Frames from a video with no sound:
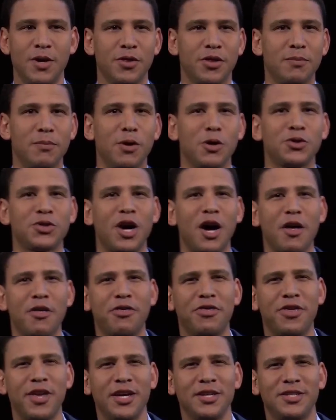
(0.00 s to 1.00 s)
The most
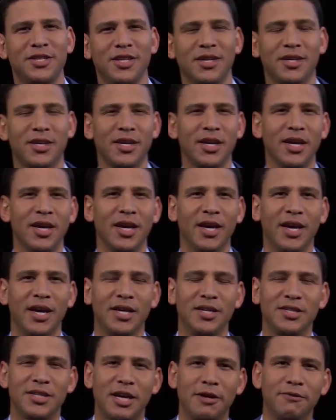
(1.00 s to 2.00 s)
authentic
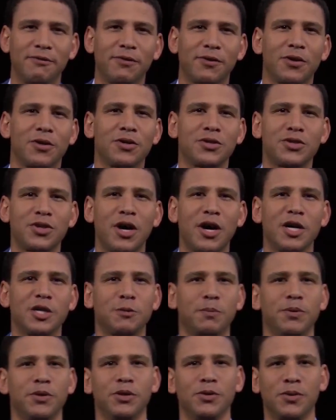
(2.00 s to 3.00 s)
and diverse
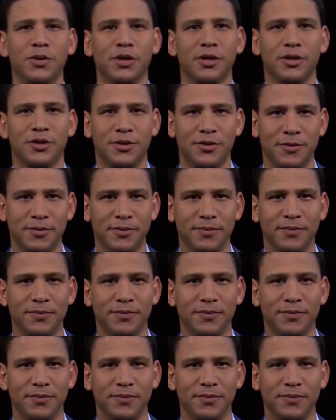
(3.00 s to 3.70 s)
entrepreneurs.